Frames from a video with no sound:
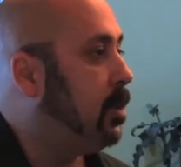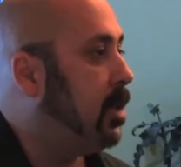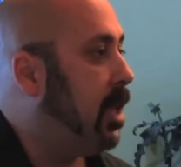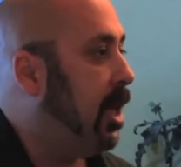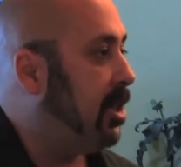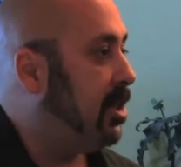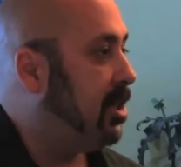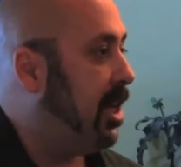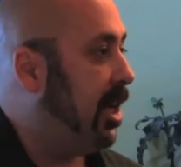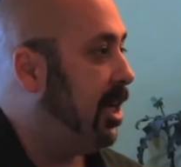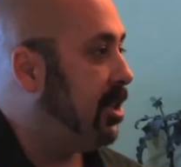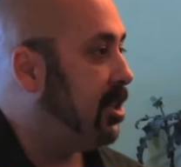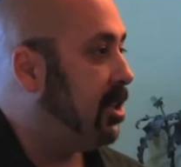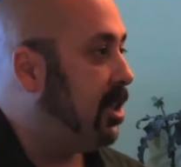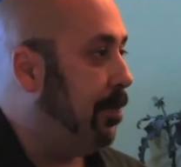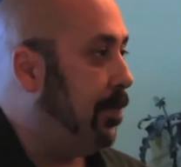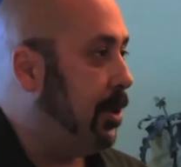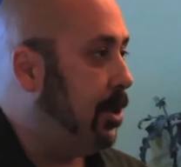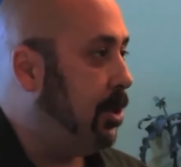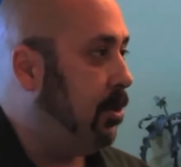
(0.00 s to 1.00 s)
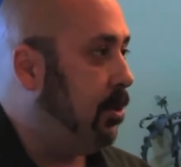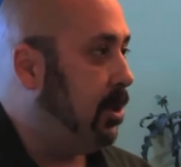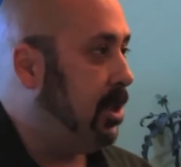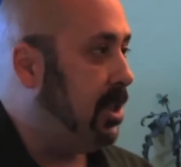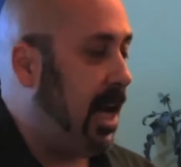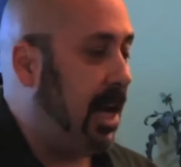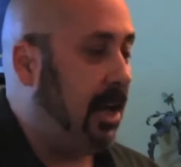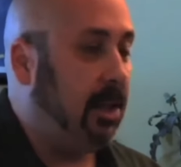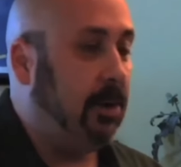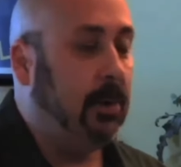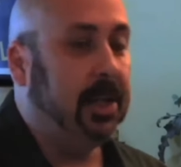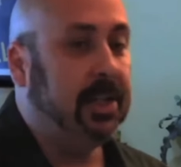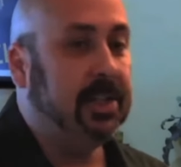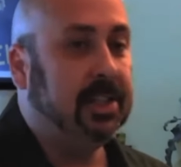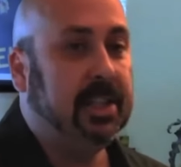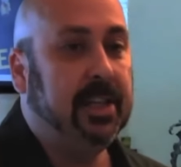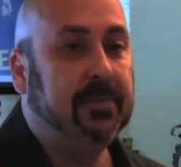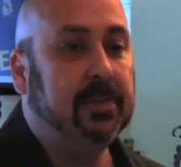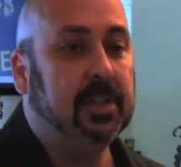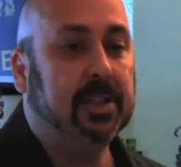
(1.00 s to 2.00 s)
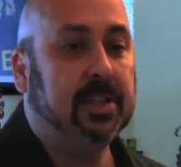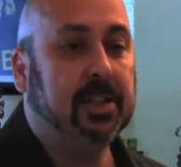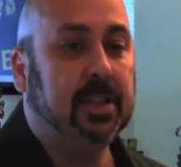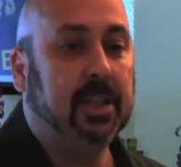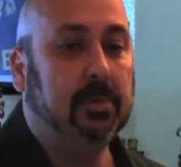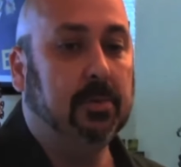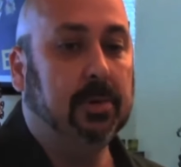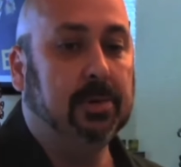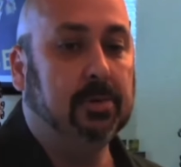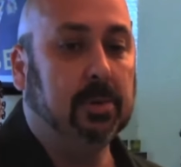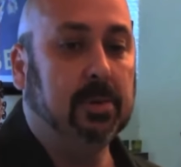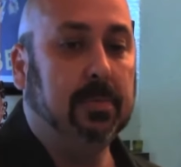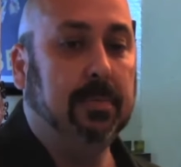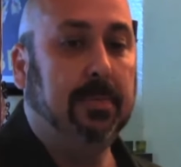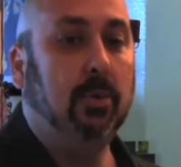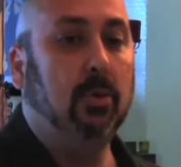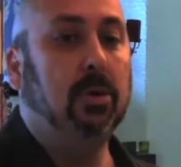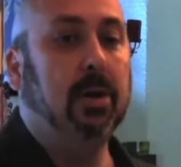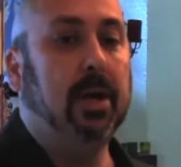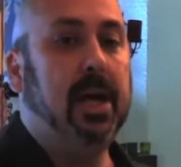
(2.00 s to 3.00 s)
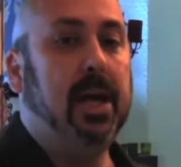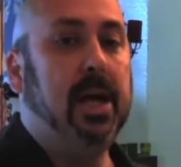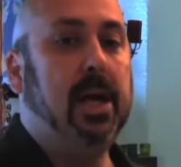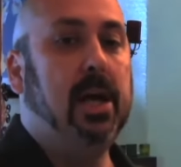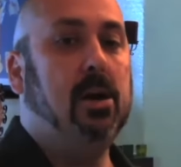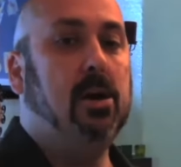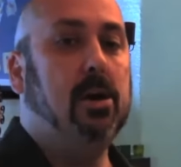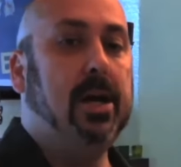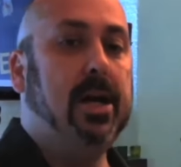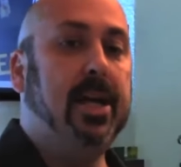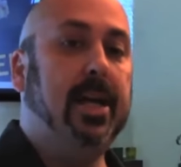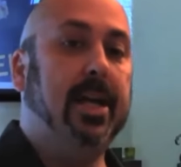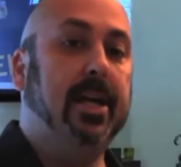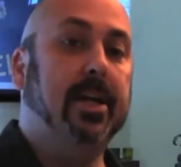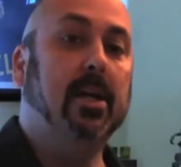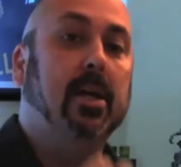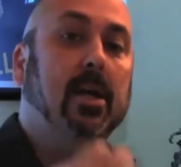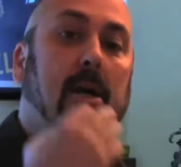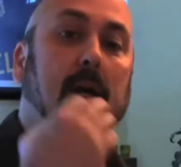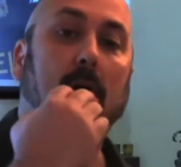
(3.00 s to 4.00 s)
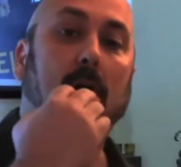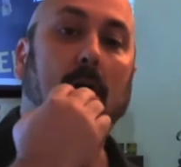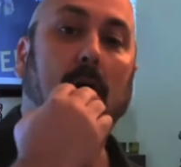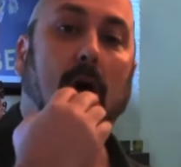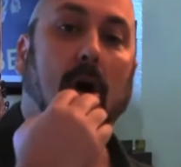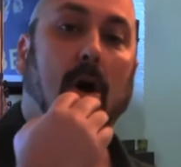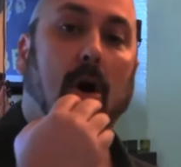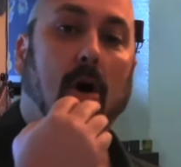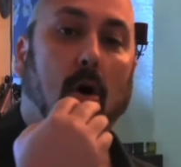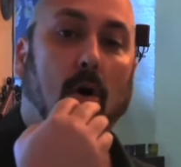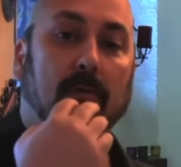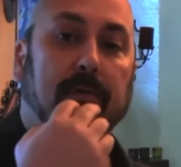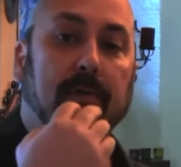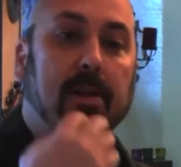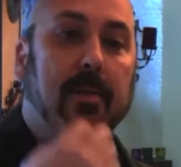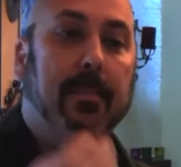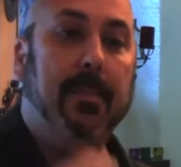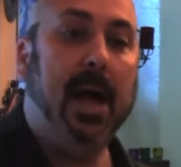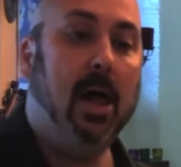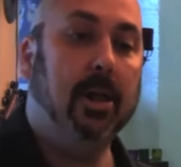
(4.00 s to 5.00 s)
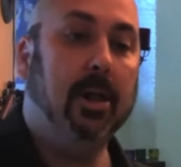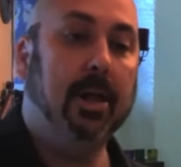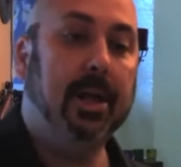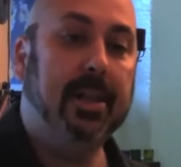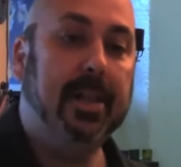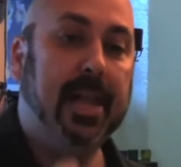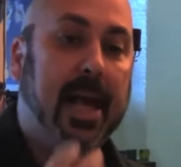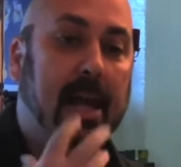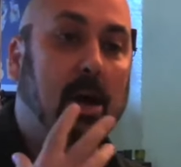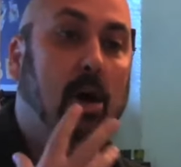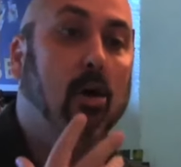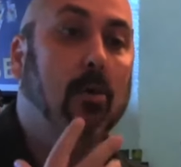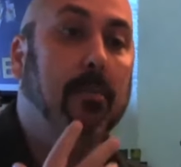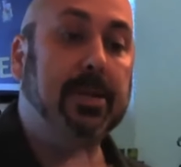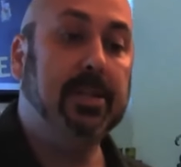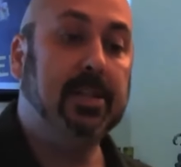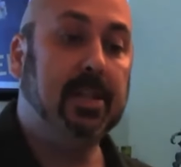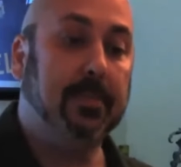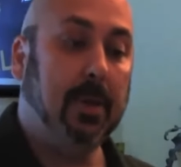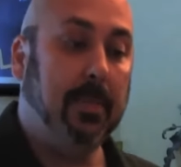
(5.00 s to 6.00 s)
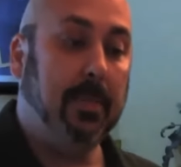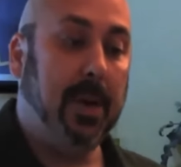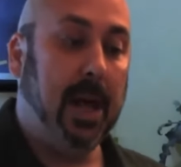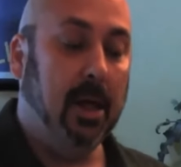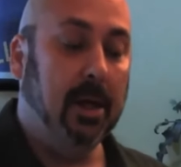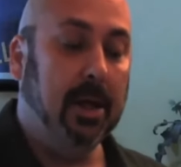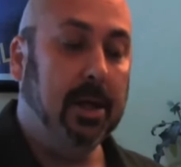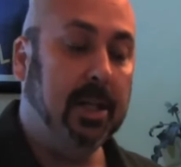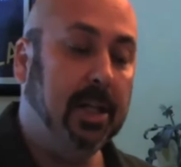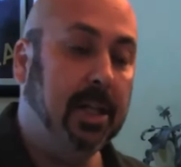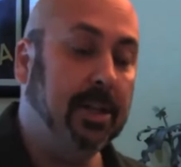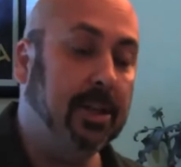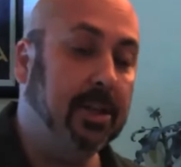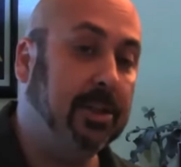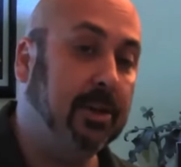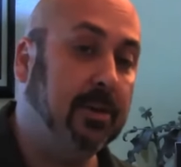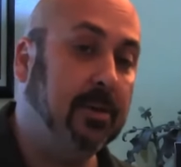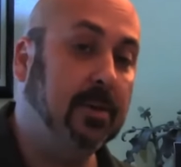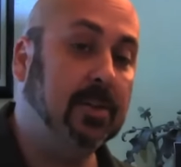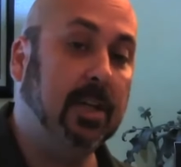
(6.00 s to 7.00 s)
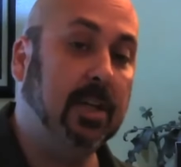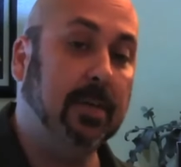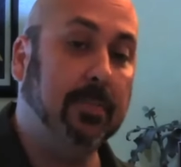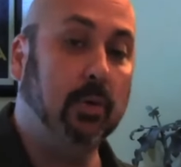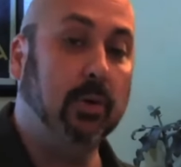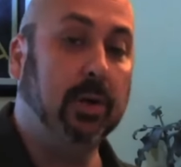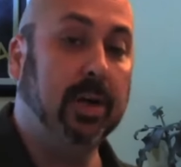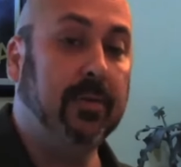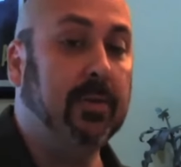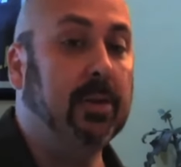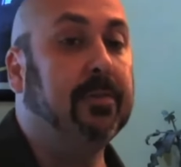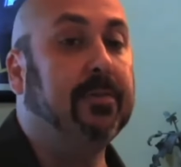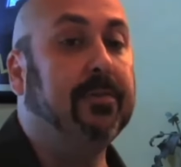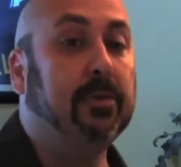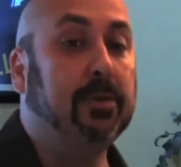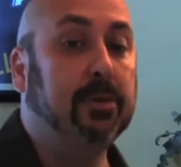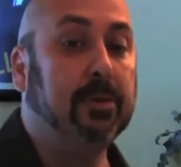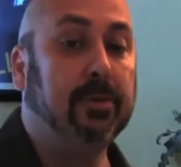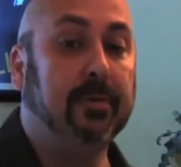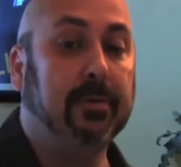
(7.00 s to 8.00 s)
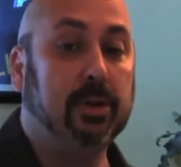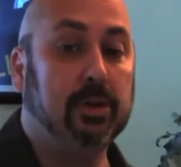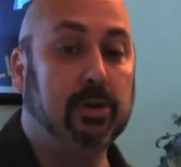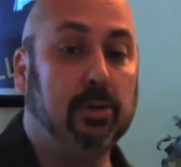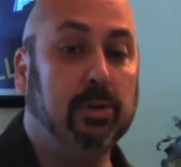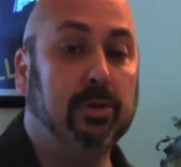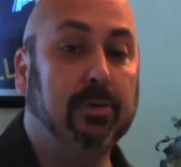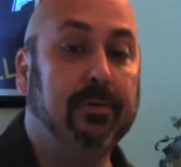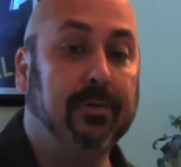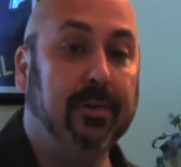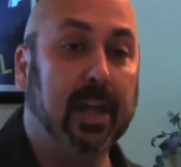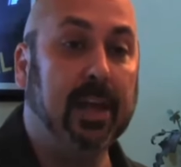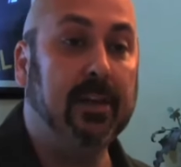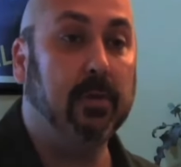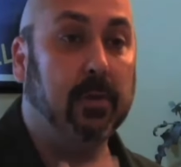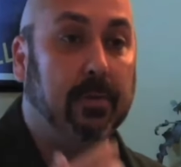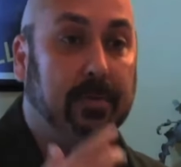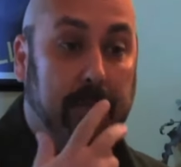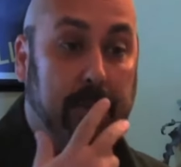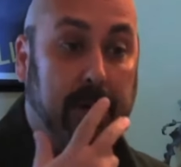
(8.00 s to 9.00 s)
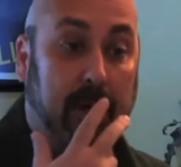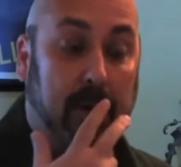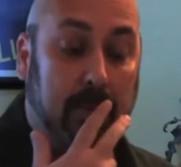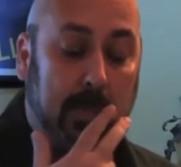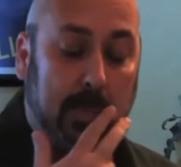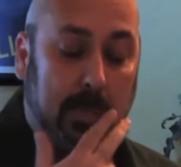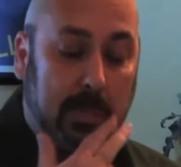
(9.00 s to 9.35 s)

take a second sip and do exactly what Steve just did, which was pull air in over the palate, and that opens up the palate. And then the third sip will give you the true flavor of the beer.